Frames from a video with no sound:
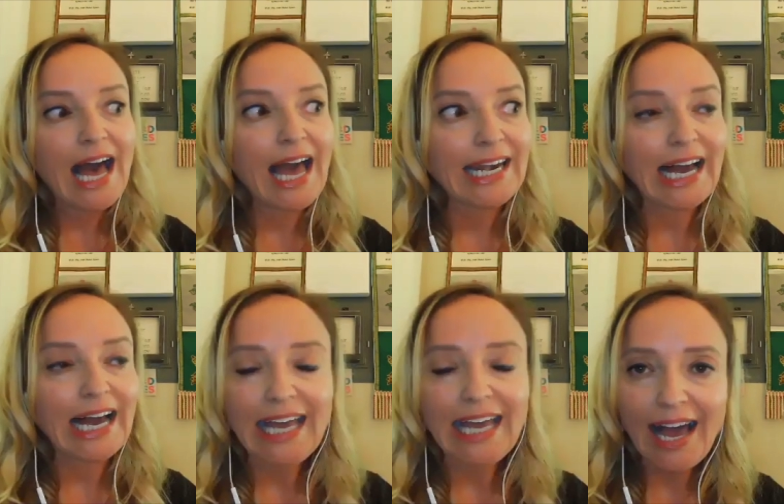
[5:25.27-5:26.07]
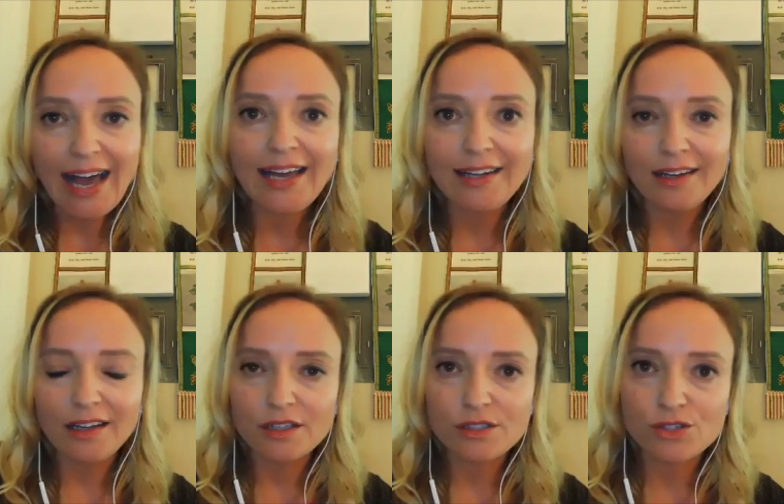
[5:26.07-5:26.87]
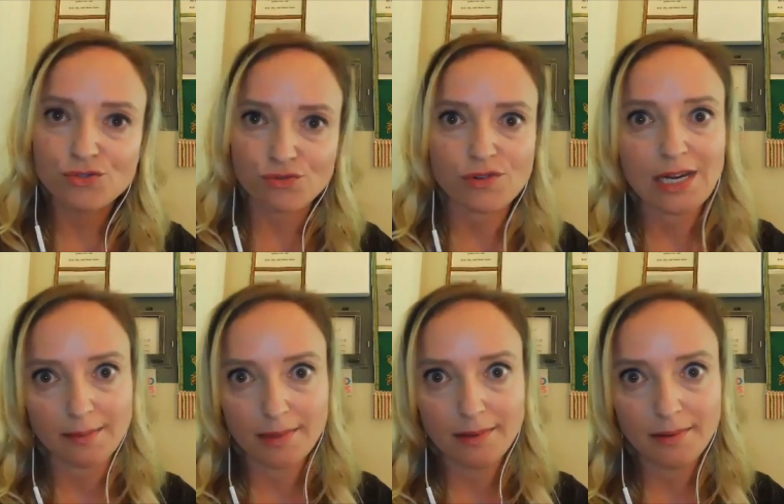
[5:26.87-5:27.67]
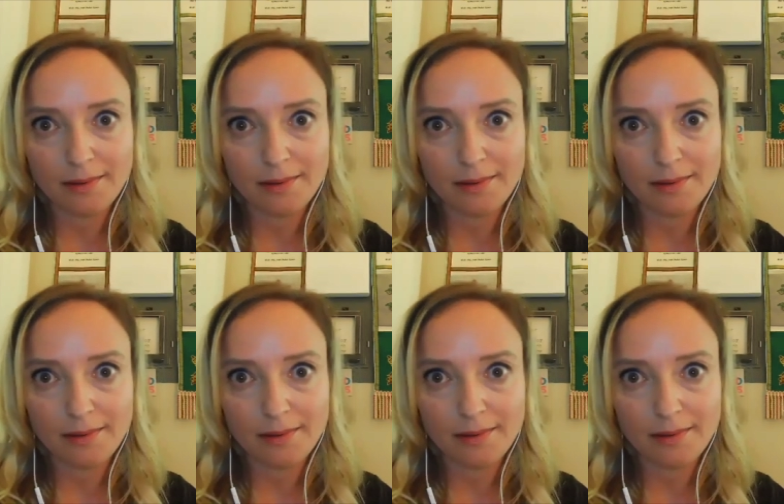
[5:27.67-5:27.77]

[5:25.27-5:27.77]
And I had a dream.